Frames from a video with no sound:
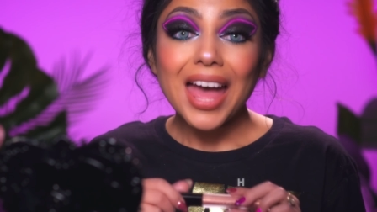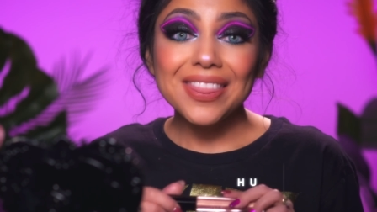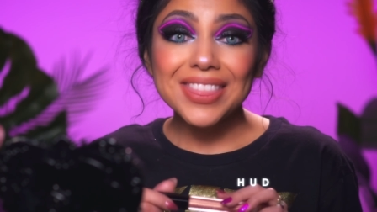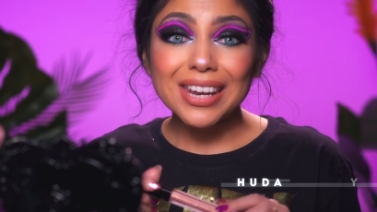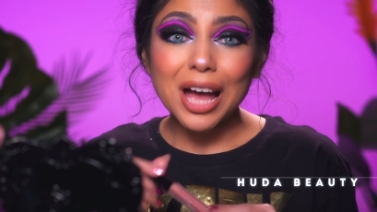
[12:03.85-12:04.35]

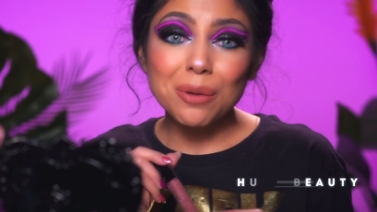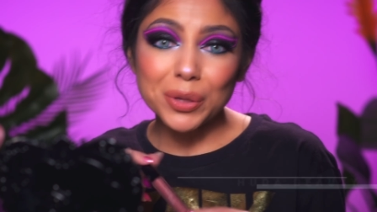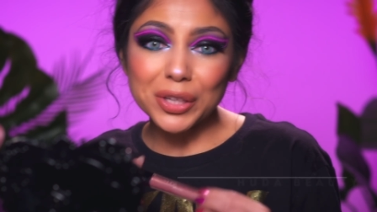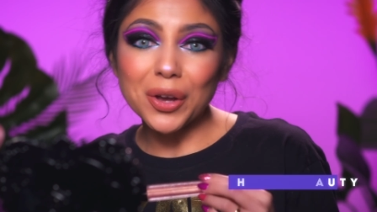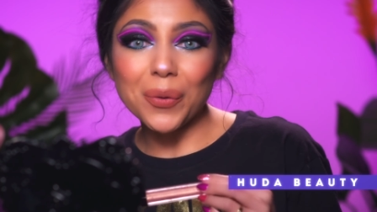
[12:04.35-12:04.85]
And then I'm
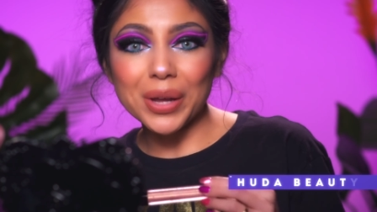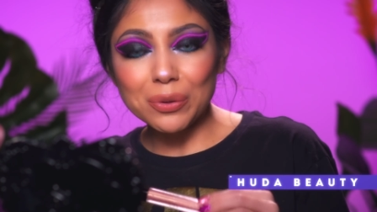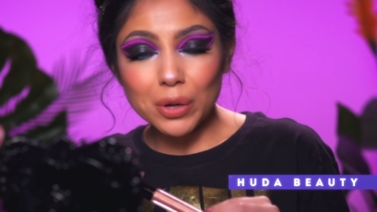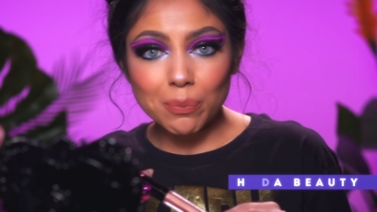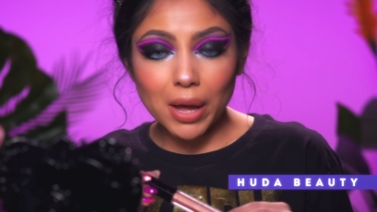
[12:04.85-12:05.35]
going to go
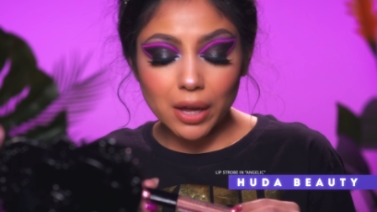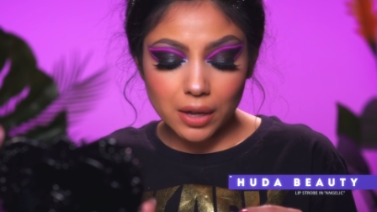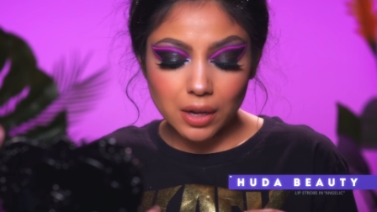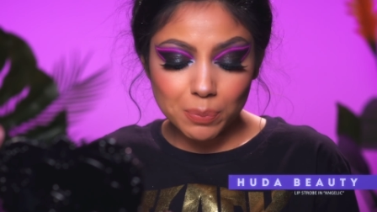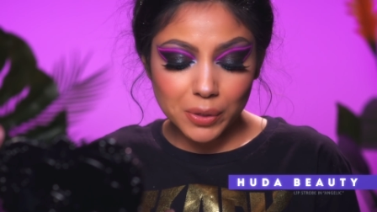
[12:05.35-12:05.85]
in with my
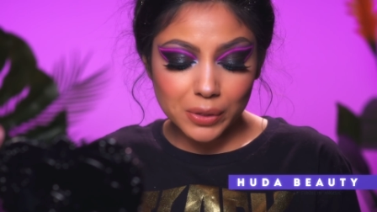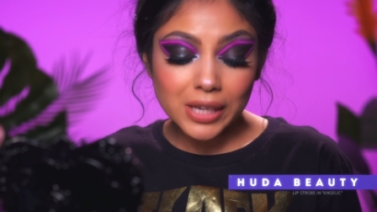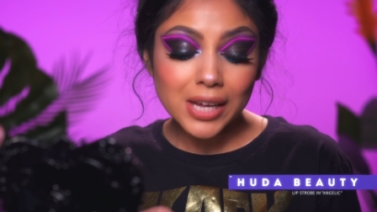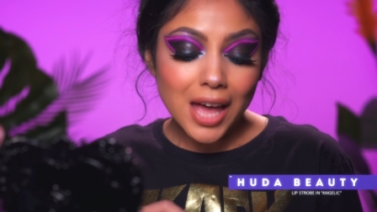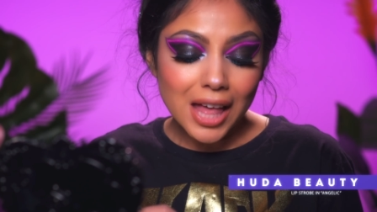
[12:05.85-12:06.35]
Huda
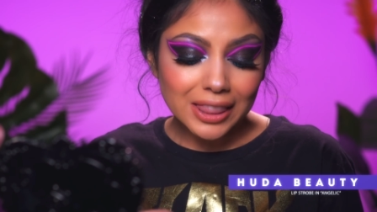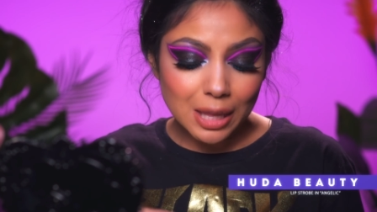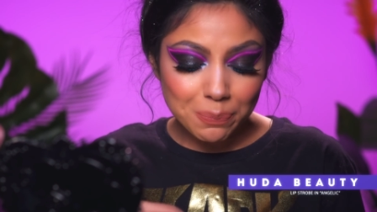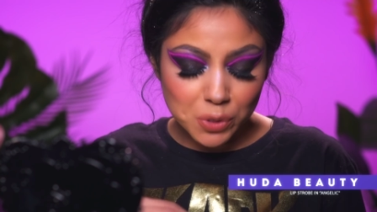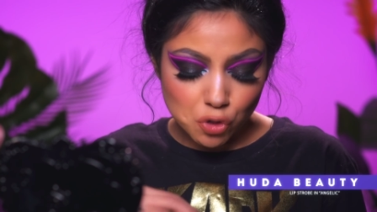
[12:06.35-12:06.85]
Beauty
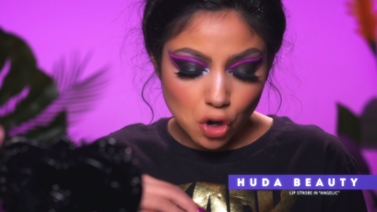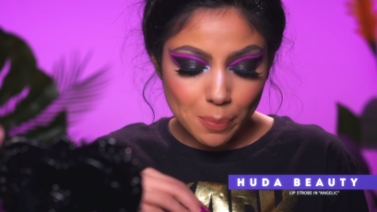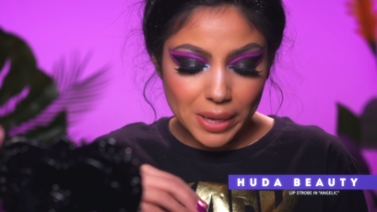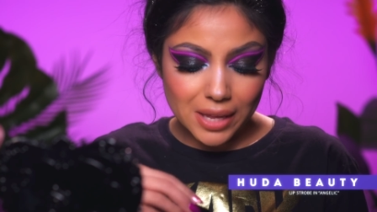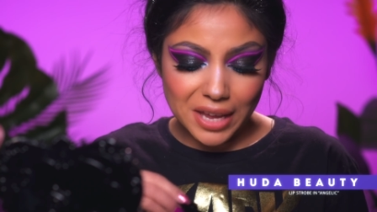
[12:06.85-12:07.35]
Lip
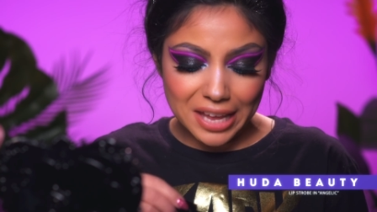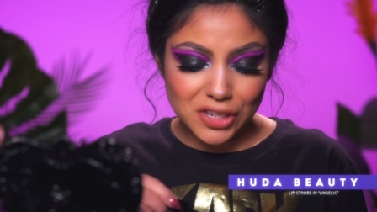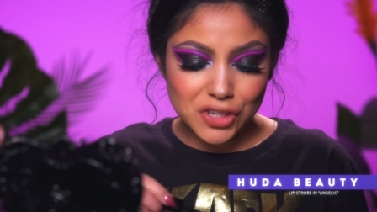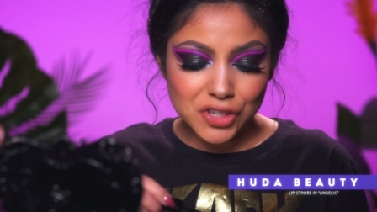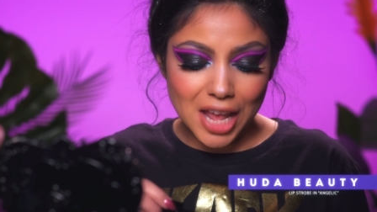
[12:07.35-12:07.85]
Strobe in
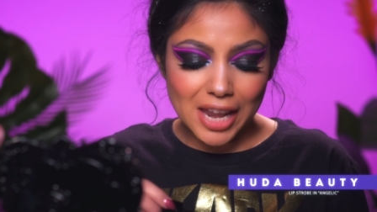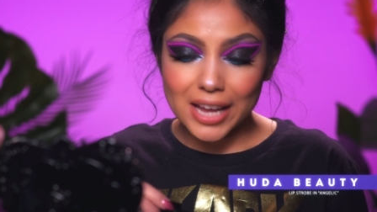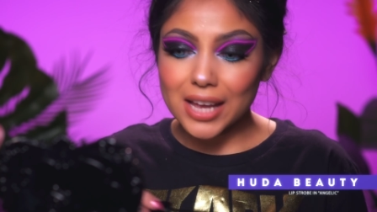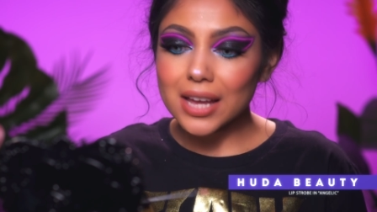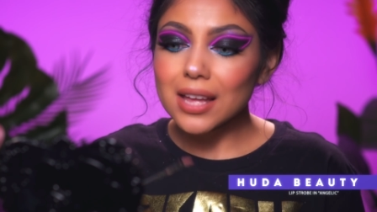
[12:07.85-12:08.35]
Angelic.